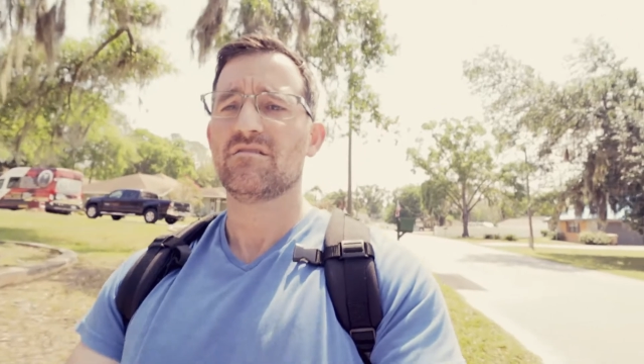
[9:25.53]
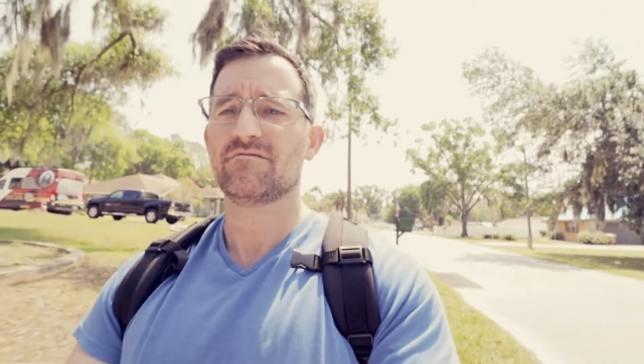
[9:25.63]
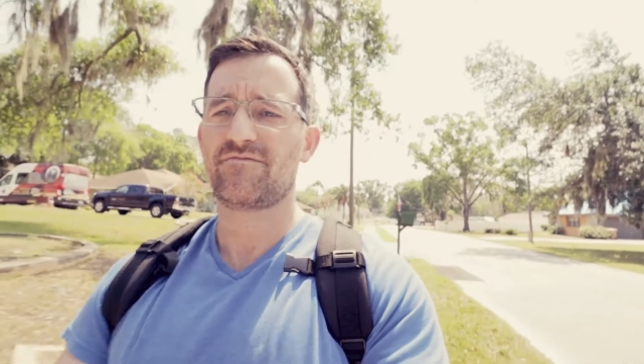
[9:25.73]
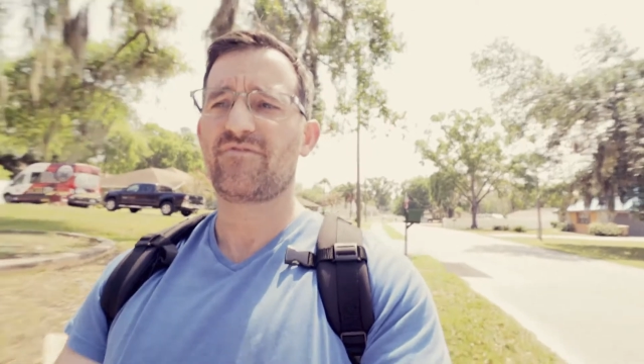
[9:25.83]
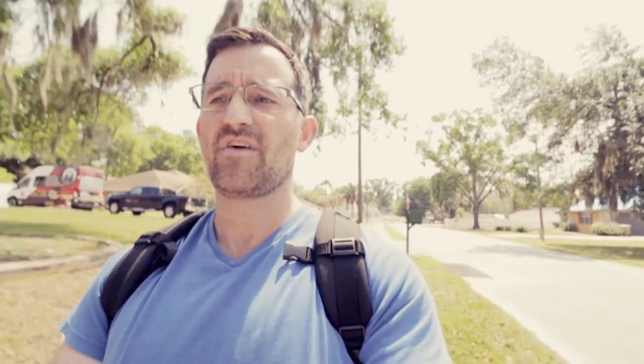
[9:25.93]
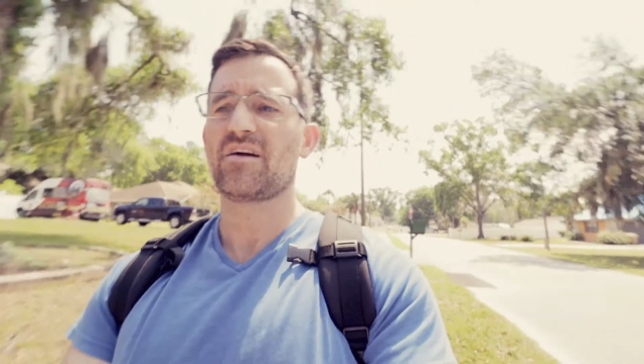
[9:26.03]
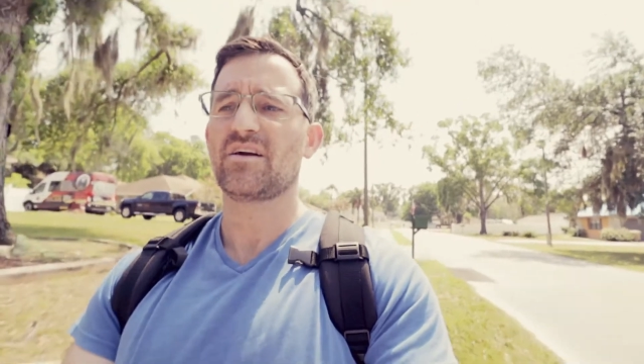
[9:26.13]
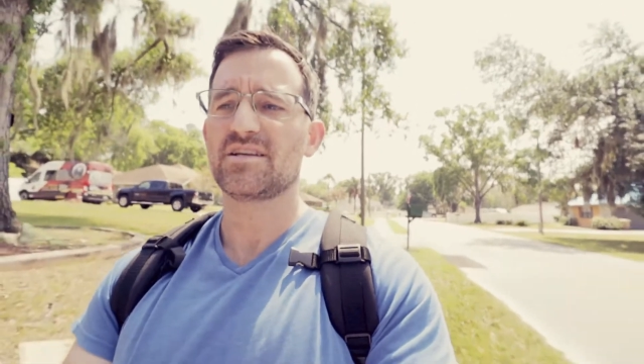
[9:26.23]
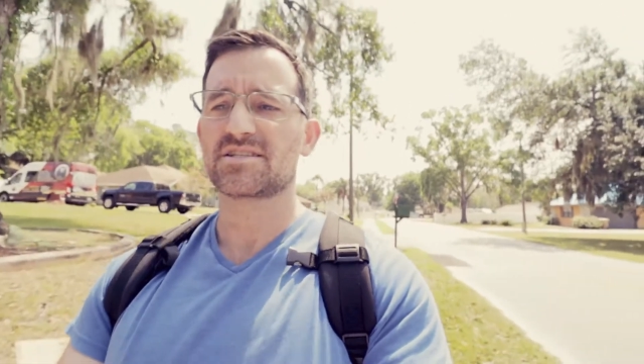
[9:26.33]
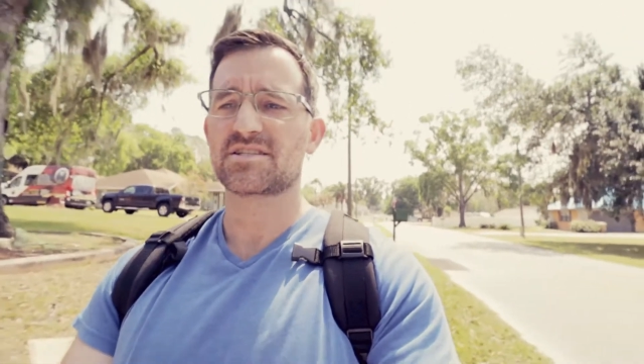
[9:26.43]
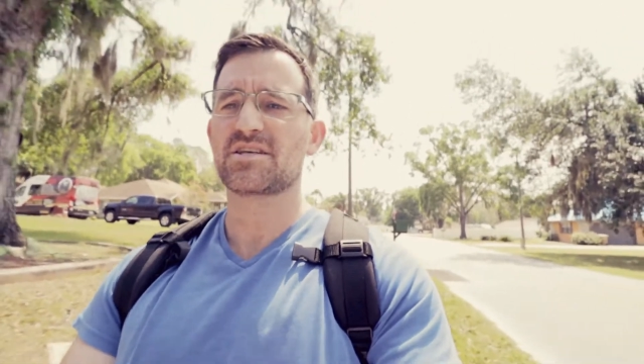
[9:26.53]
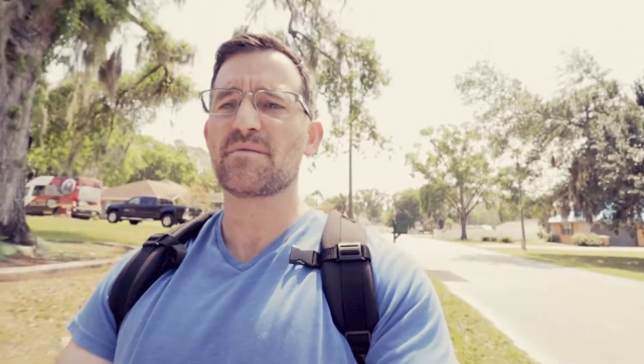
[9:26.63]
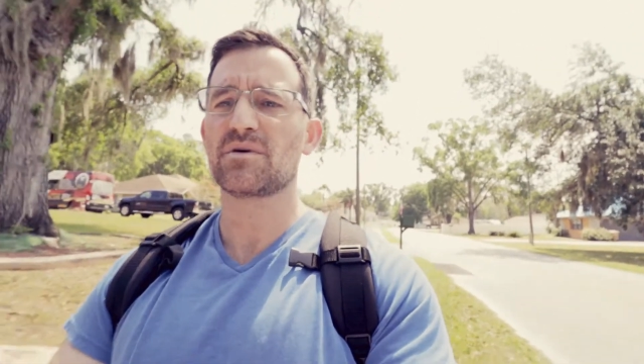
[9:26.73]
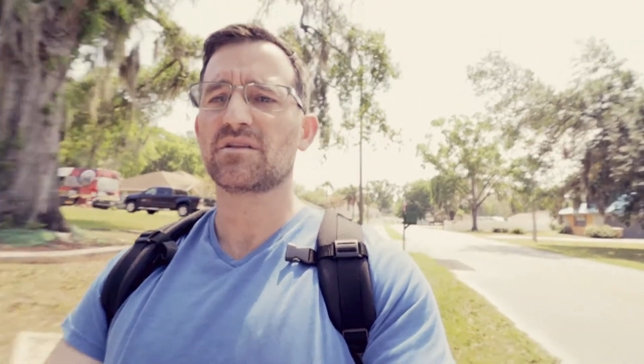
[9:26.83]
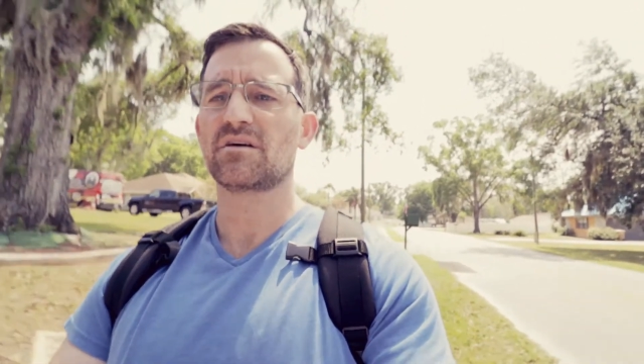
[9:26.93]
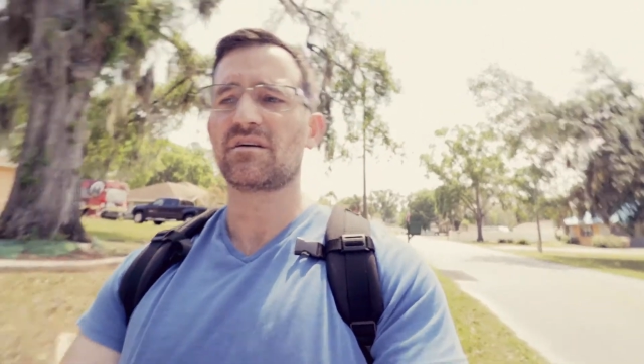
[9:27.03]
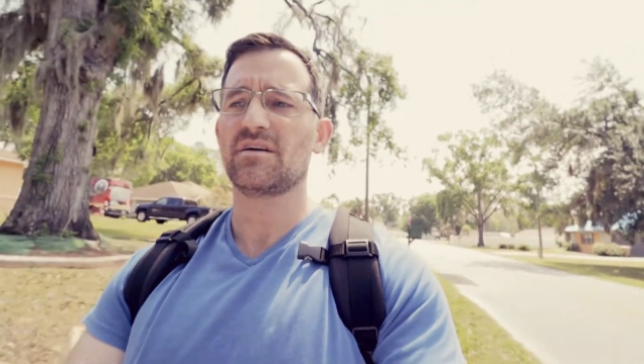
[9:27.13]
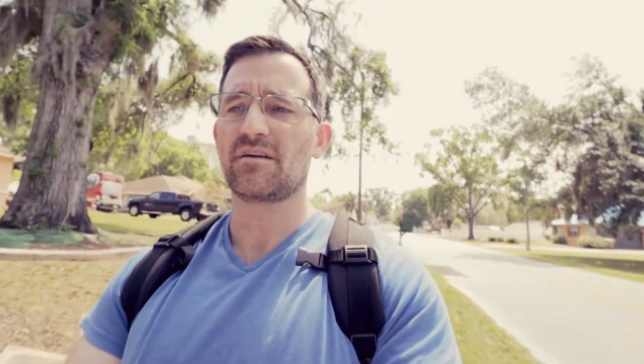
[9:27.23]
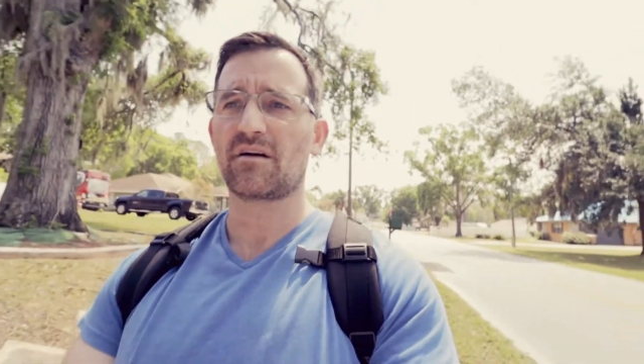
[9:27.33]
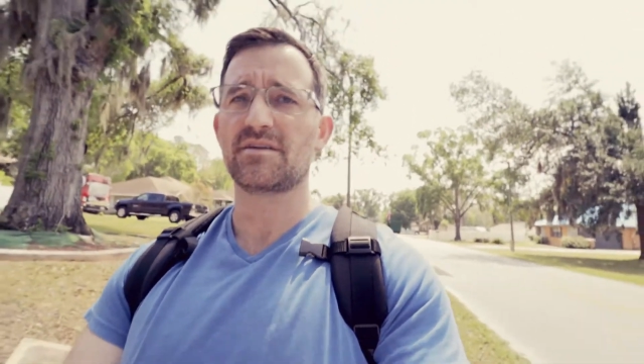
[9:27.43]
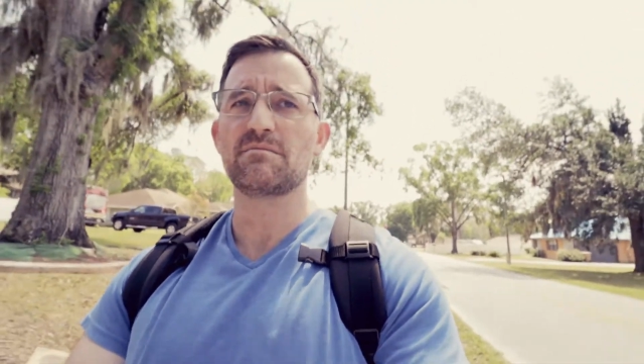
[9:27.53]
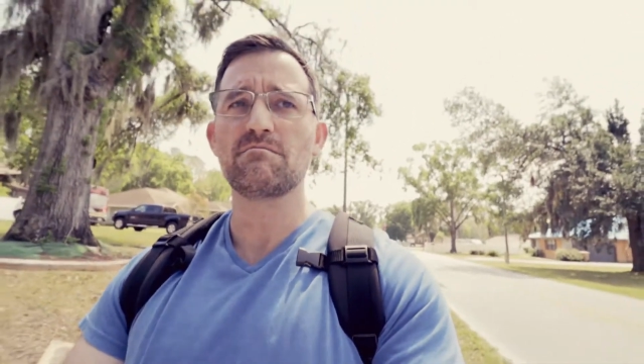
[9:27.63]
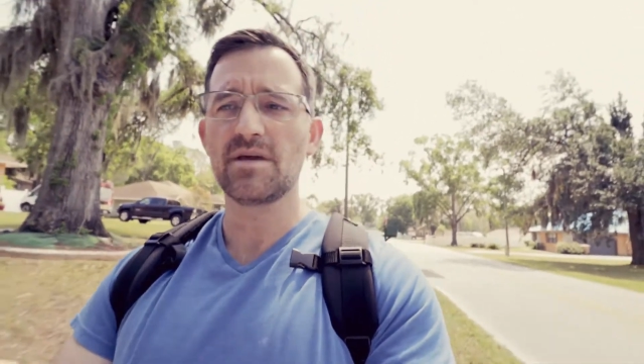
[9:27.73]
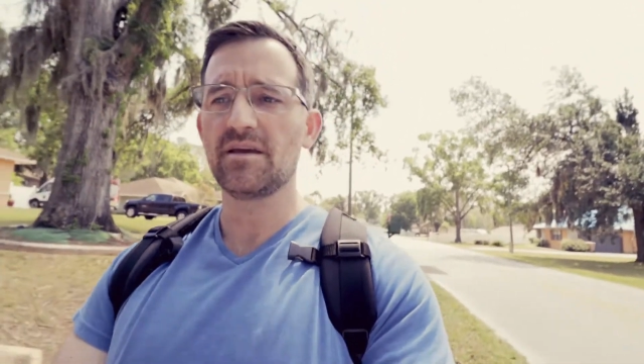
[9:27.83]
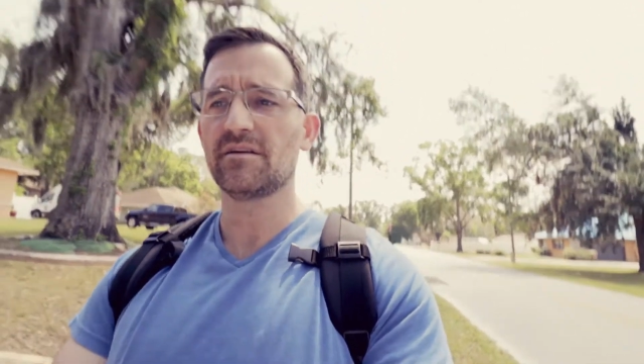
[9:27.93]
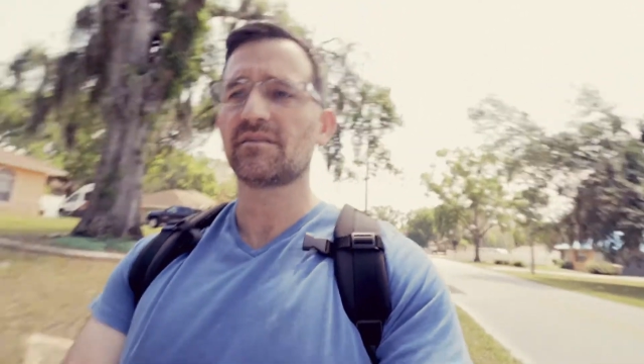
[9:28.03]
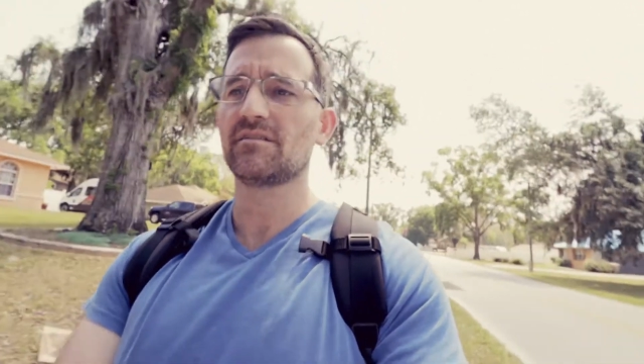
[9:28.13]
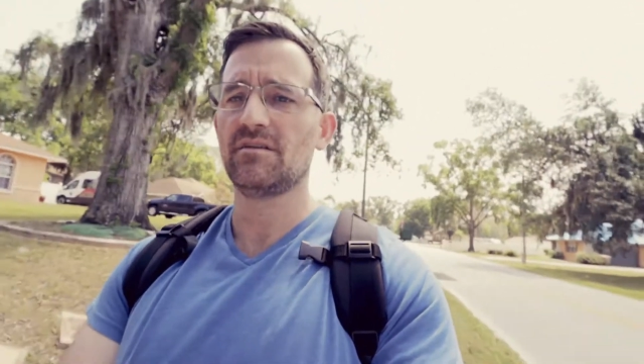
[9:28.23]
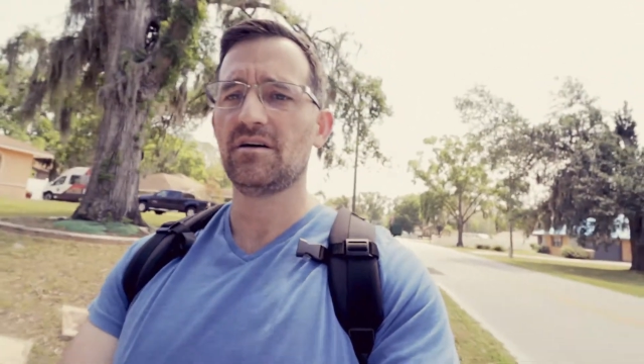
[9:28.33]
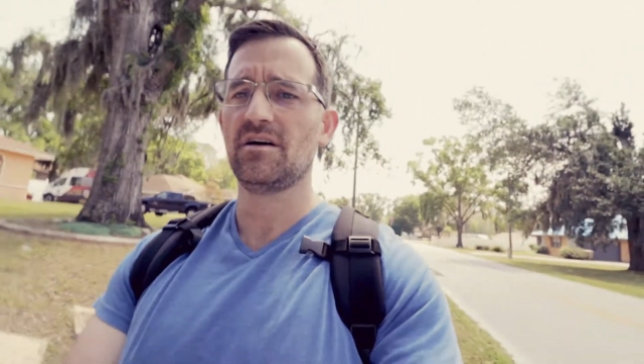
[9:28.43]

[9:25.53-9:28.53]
very similar in our demeanor